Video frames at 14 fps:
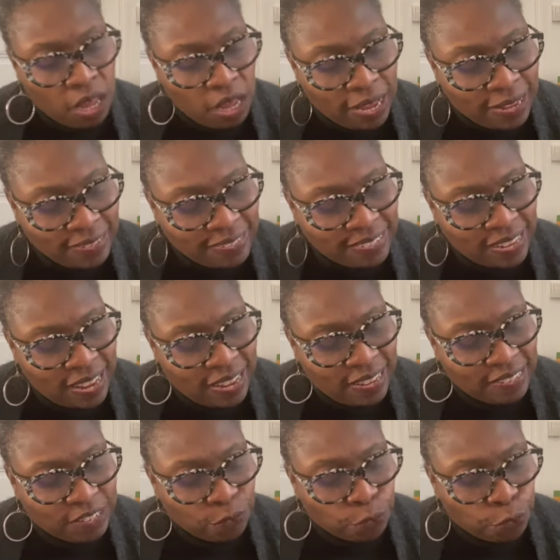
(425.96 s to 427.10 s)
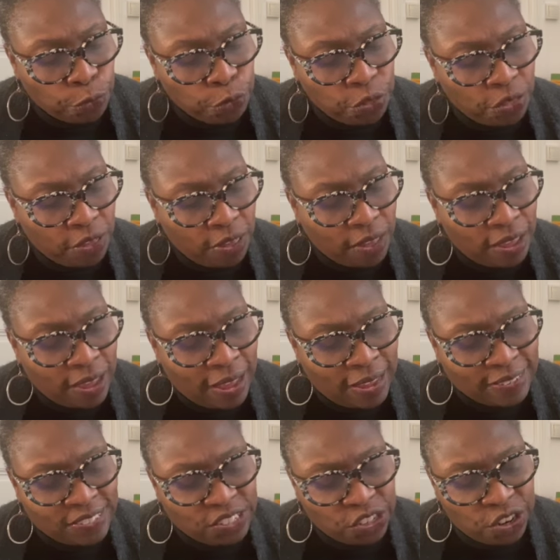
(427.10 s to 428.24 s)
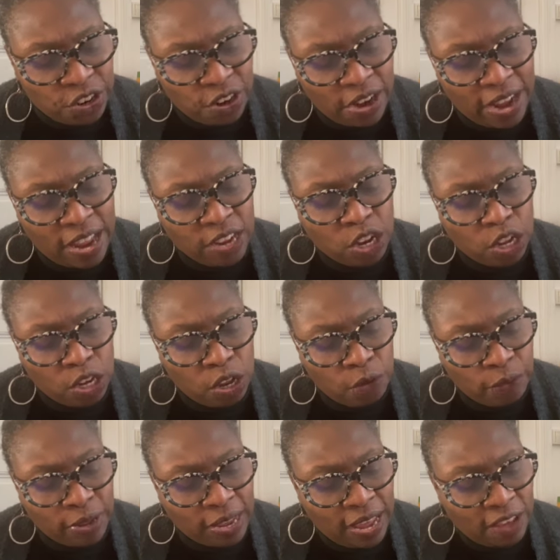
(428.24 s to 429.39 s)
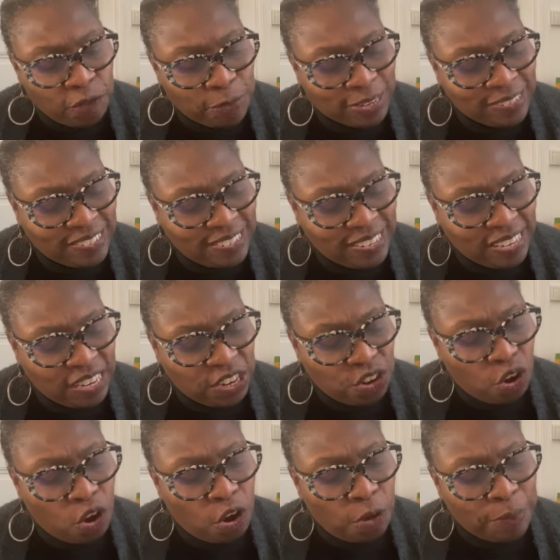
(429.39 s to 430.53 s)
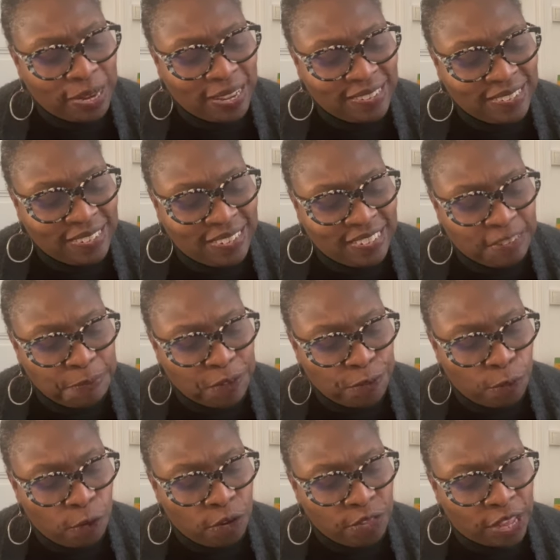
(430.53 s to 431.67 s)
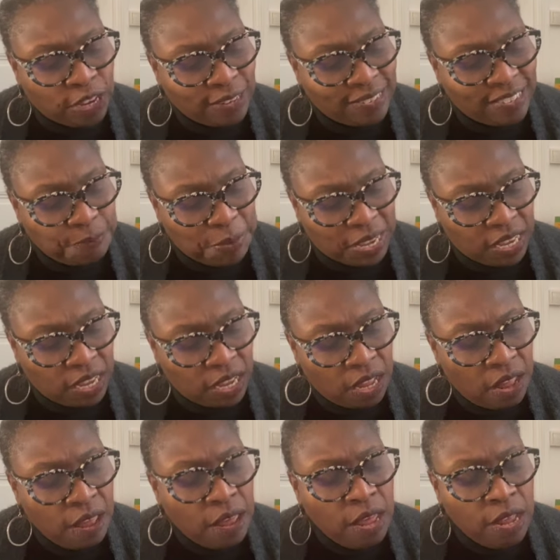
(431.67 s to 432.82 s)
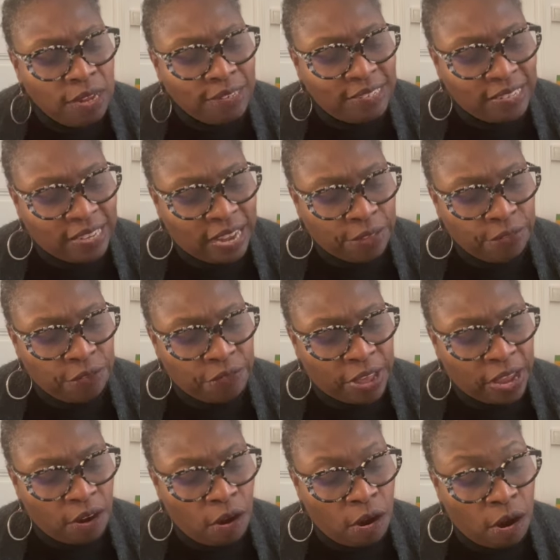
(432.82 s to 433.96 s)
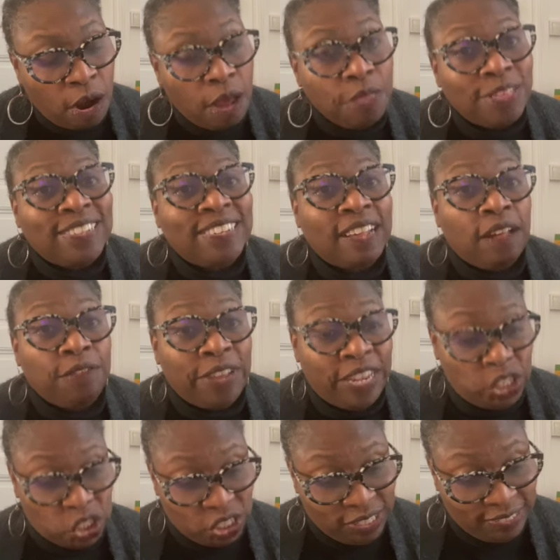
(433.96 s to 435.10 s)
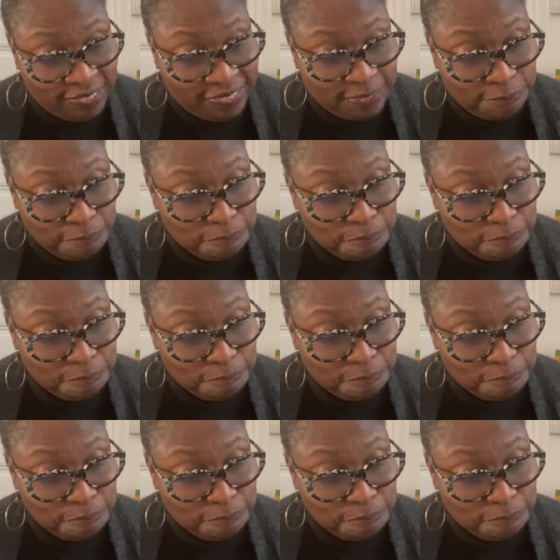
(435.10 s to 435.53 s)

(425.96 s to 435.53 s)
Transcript: it says, Ruth, Esther, and Chloe have been singing in harmony since before they could speak. Together, they are the Salvations.